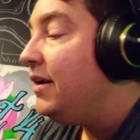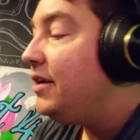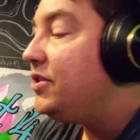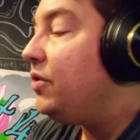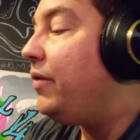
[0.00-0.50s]

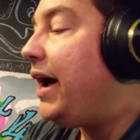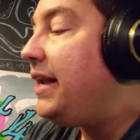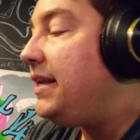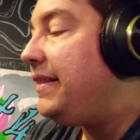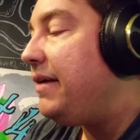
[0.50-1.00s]
So I
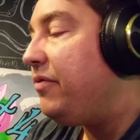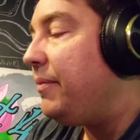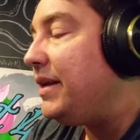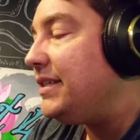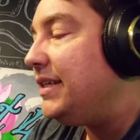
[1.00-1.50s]
did that for
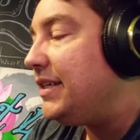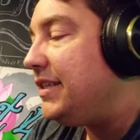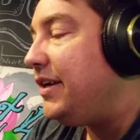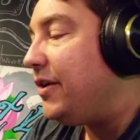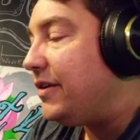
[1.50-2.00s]
about 6
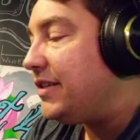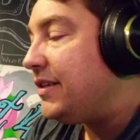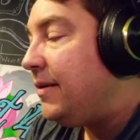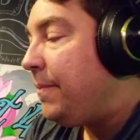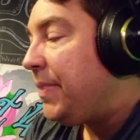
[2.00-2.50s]
years,
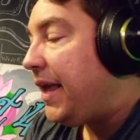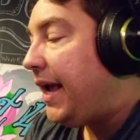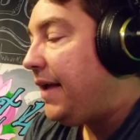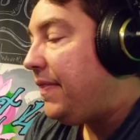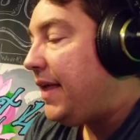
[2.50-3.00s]

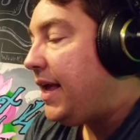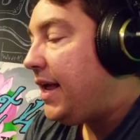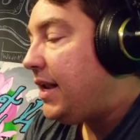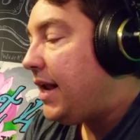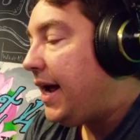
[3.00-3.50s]
and
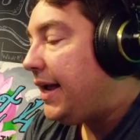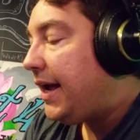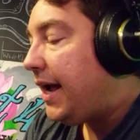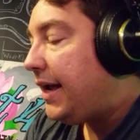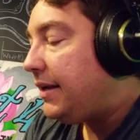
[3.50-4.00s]
then
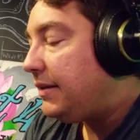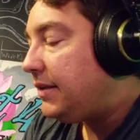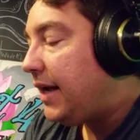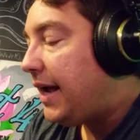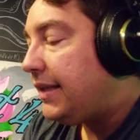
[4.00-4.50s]
I
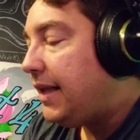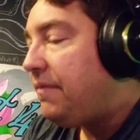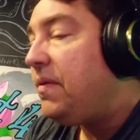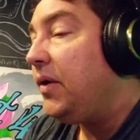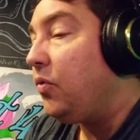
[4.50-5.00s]

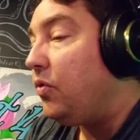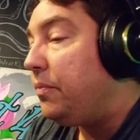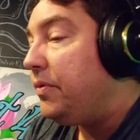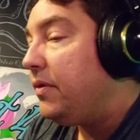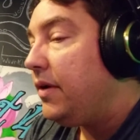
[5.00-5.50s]
left the group
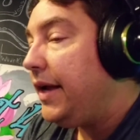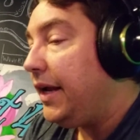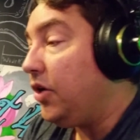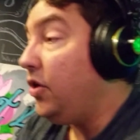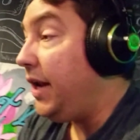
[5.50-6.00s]
in
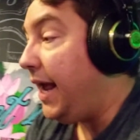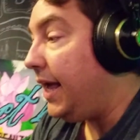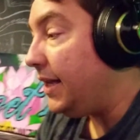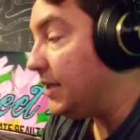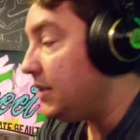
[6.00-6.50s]
good
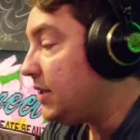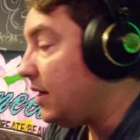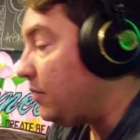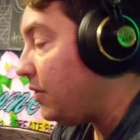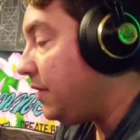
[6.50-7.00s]
hands
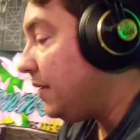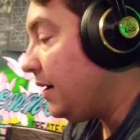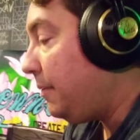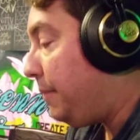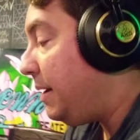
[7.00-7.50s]
with
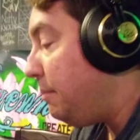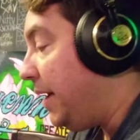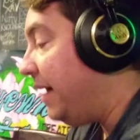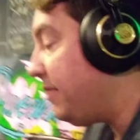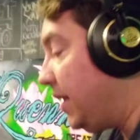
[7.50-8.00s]
Ben
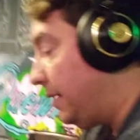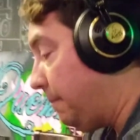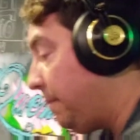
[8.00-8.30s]
Pavalon,